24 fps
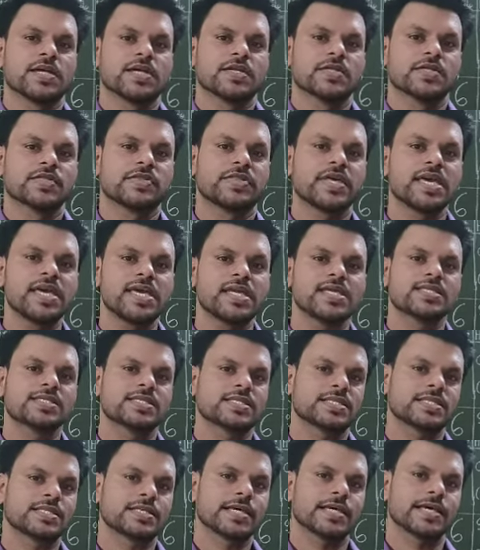
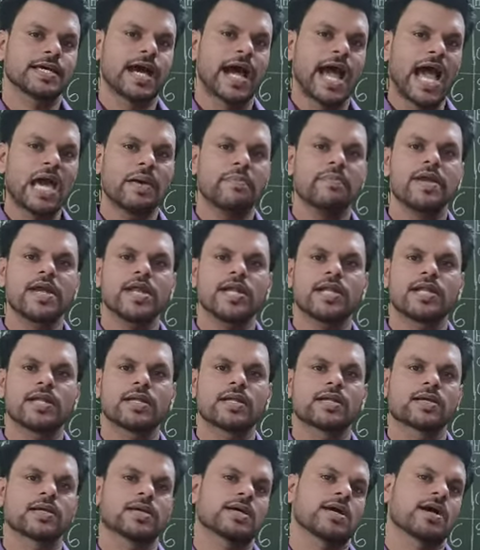these hybrid
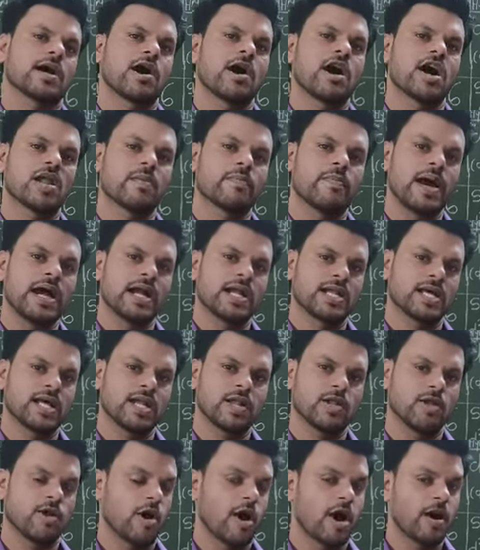
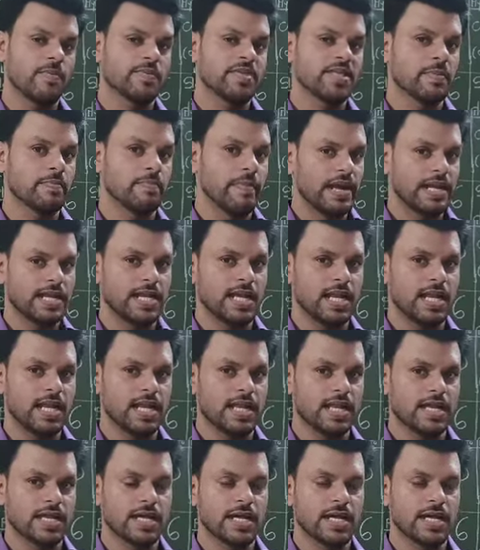orbital of the metal